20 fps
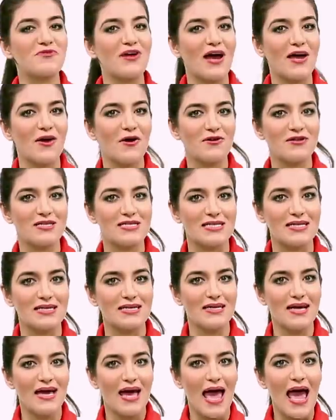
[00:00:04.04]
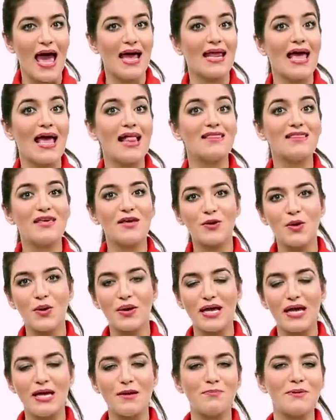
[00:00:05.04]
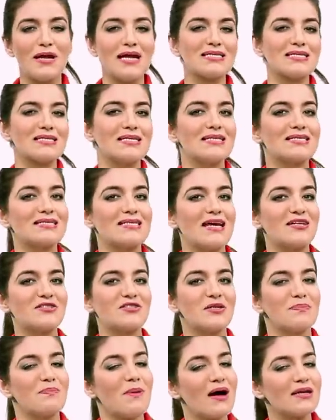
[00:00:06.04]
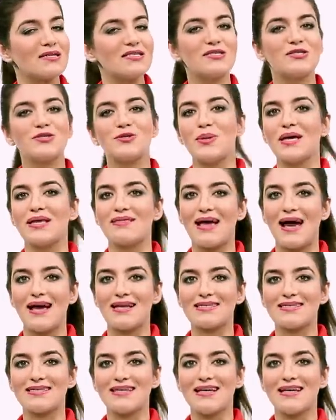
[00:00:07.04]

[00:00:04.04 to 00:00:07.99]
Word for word: priority, and healthy cooking plays an essential part in doing that.